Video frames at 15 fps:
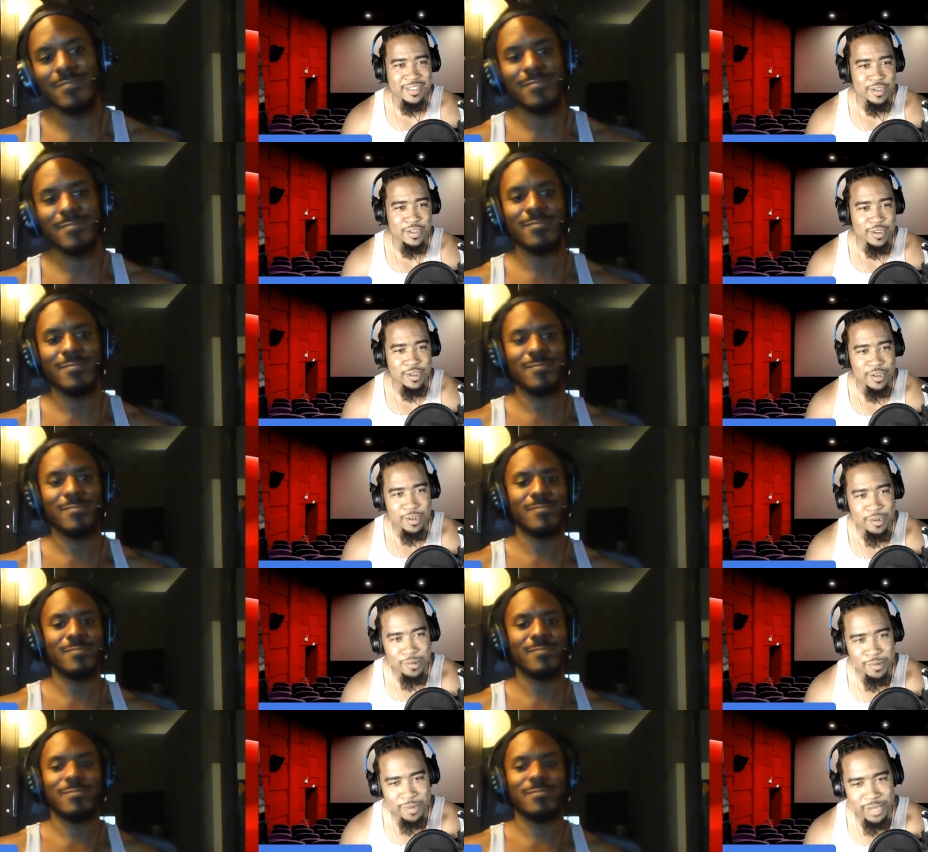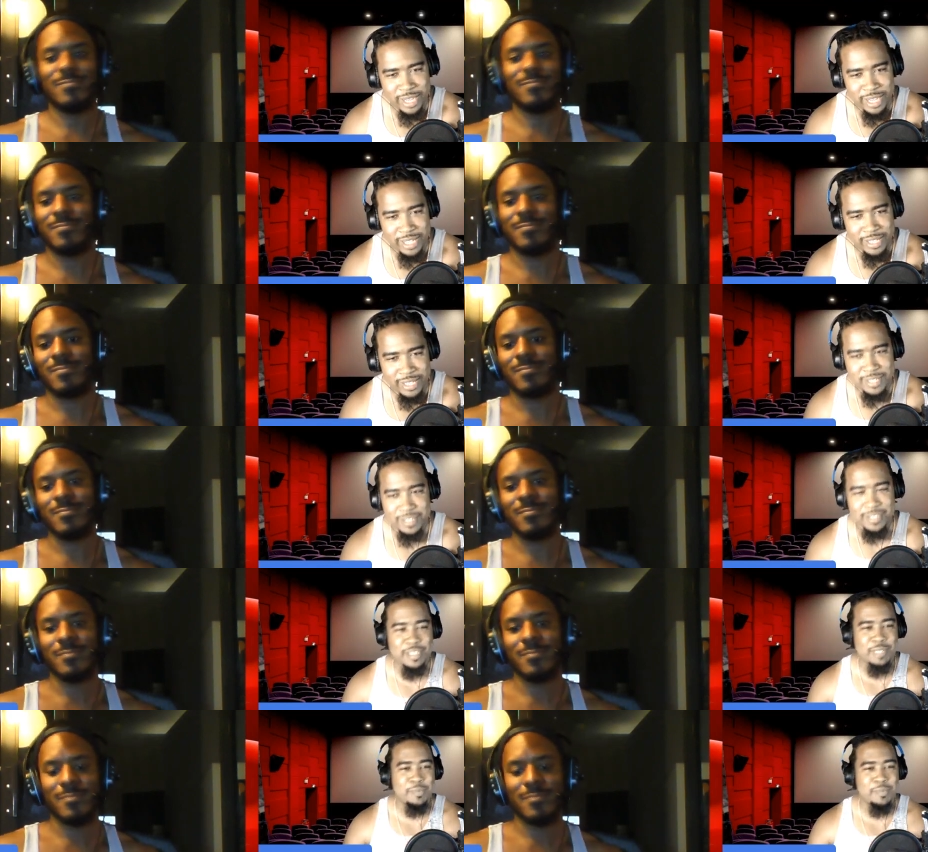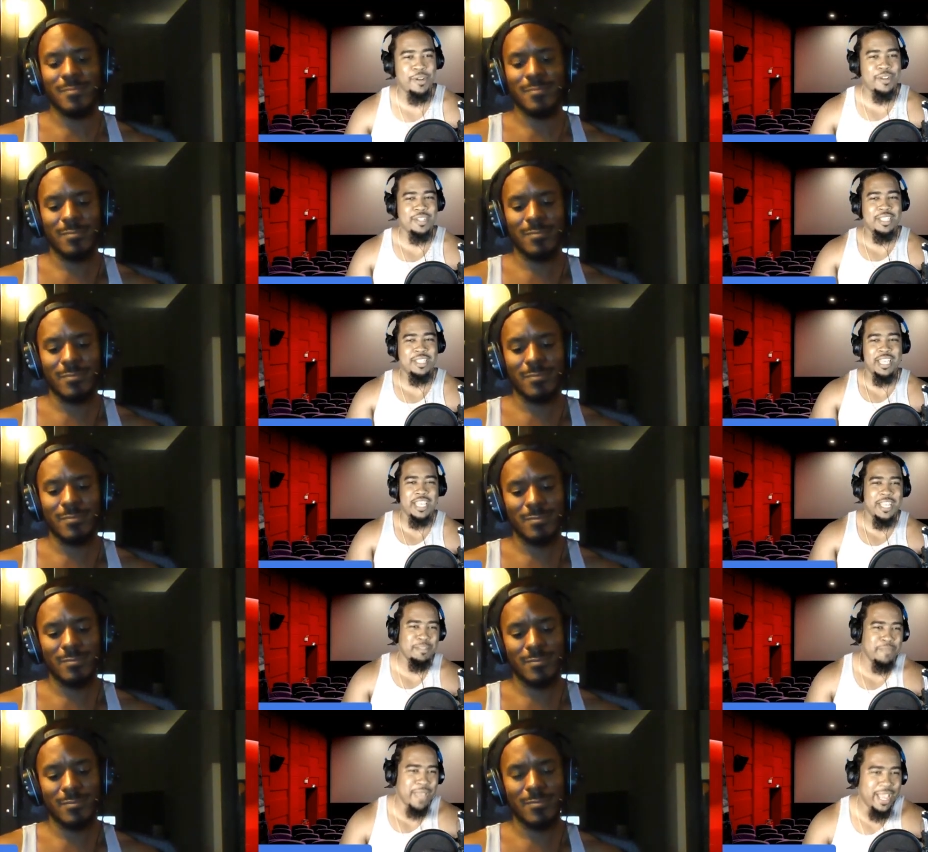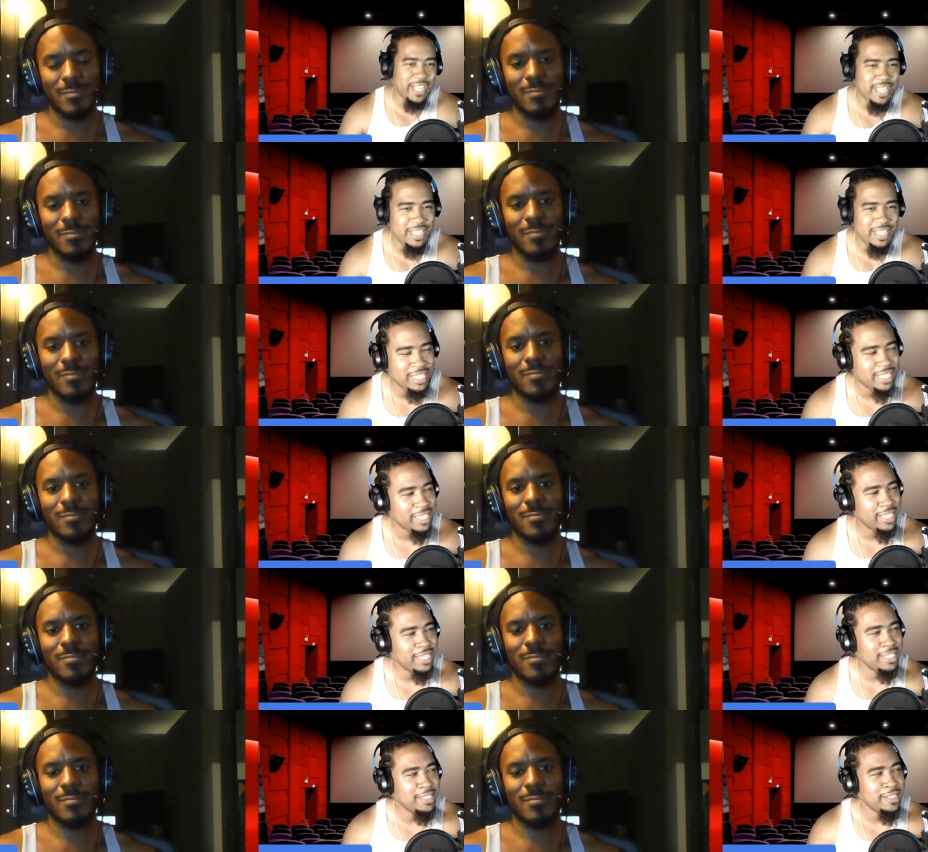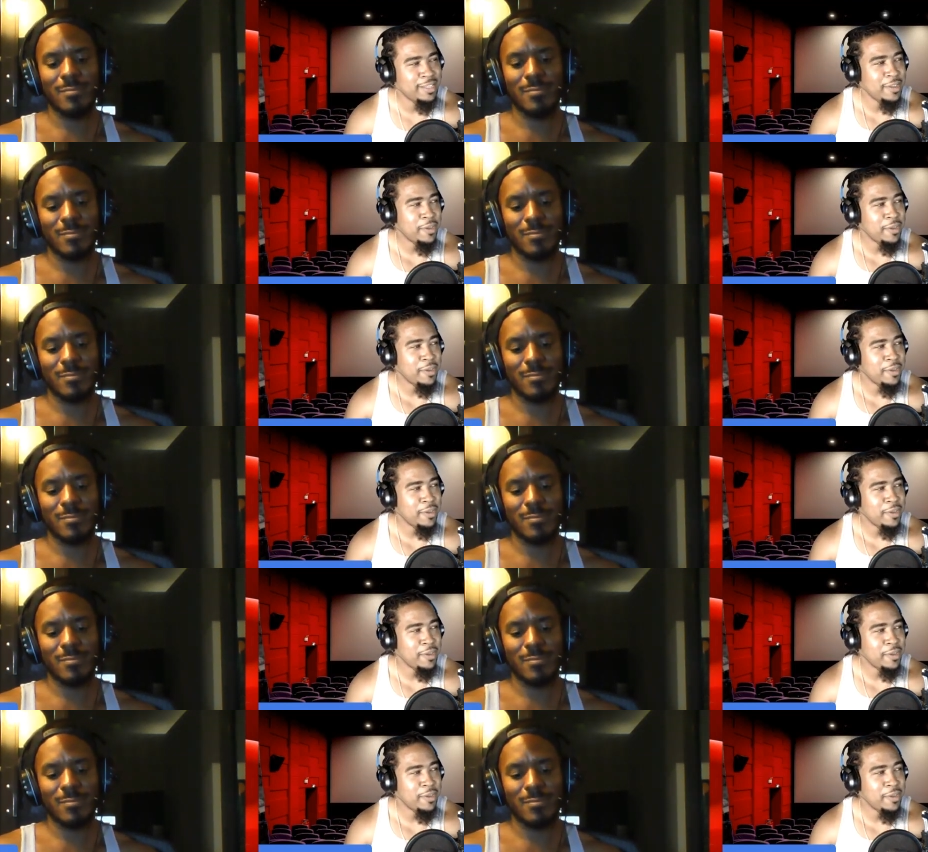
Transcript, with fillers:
Speaker 1: All right, it's the Spoiler Kings back again.